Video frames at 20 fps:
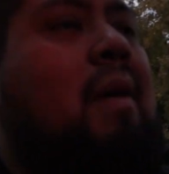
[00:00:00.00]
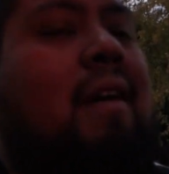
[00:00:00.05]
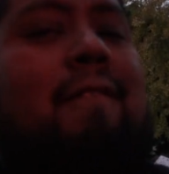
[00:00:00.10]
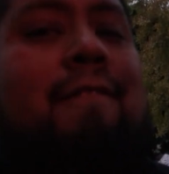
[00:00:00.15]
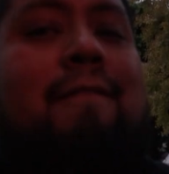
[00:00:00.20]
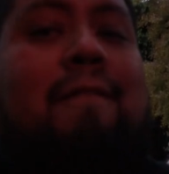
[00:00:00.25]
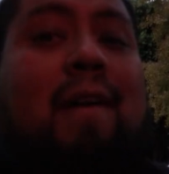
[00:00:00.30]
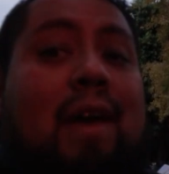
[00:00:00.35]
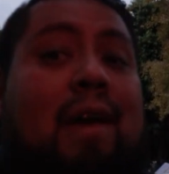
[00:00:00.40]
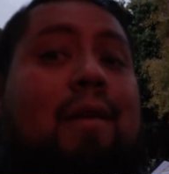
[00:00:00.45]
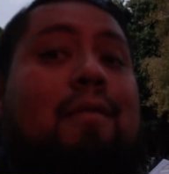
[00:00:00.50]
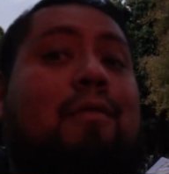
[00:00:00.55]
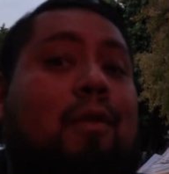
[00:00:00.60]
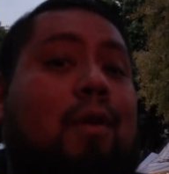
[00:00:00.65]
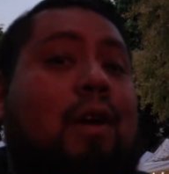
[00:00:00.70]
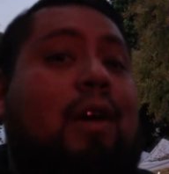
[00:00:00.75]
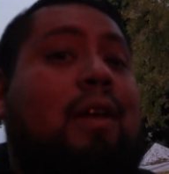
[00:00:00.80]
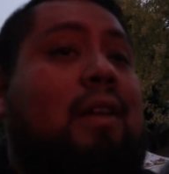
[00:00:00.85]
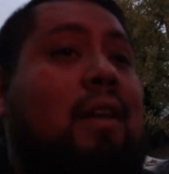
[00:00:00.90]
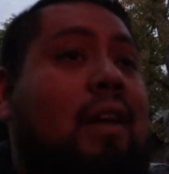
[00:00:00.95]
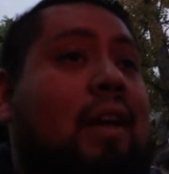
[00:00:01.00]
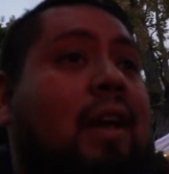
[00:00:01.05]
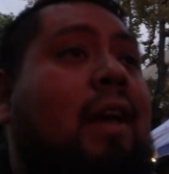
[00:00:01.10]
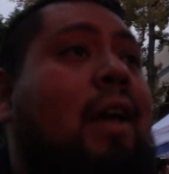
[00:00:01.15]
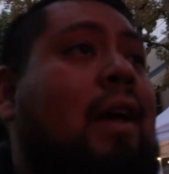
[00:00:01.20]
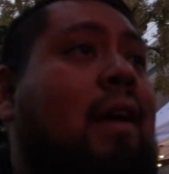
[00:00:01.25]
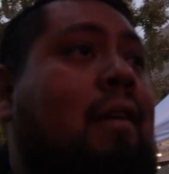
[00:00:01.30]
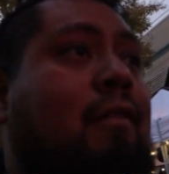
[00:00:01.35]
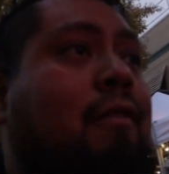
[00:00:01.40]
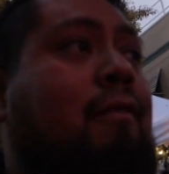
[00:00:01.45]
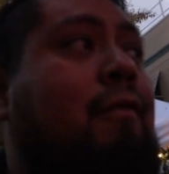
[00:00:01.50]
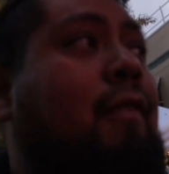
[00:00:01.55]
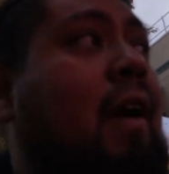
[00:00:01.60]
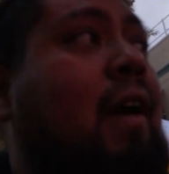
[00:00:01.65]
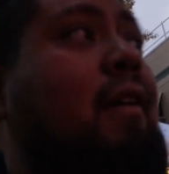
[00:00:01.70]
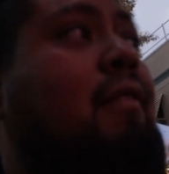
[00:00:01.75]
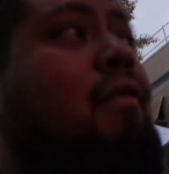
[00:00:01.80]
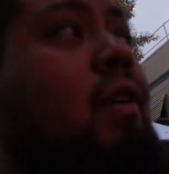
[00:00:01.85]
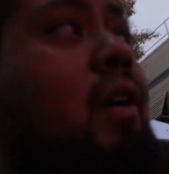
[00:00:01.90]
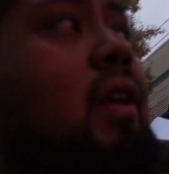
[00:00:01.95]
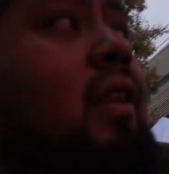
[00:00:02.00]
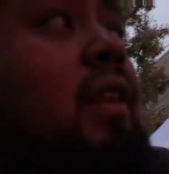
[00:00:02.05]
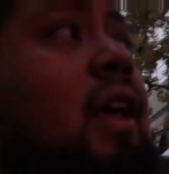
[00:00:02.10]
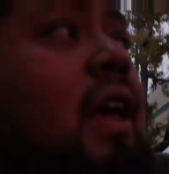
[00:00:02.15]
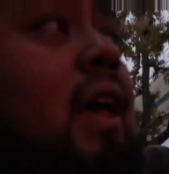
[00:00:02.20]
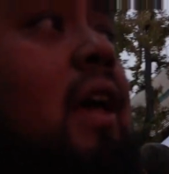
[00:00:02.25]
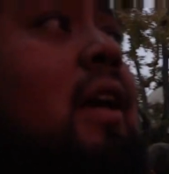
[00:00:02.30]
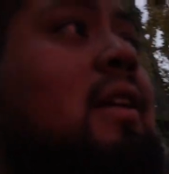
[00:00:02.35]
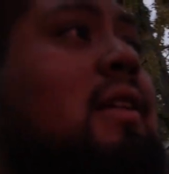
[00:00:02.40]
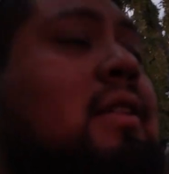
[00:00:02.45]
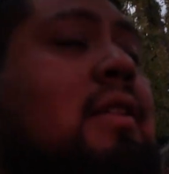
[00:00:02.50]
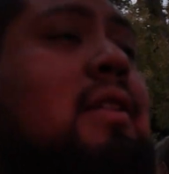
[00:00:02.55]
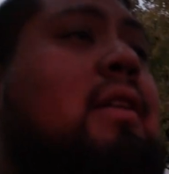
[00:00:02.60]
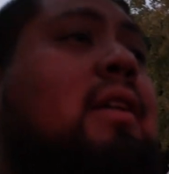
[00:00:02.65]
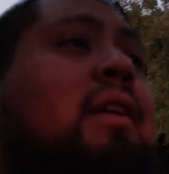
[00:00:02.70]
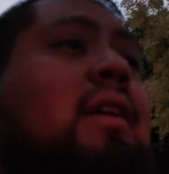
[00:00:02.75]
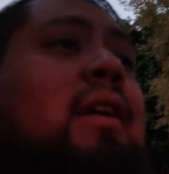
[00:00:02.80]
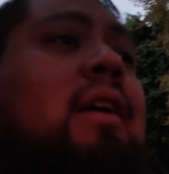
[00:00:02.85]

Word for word: my favorite, favorite things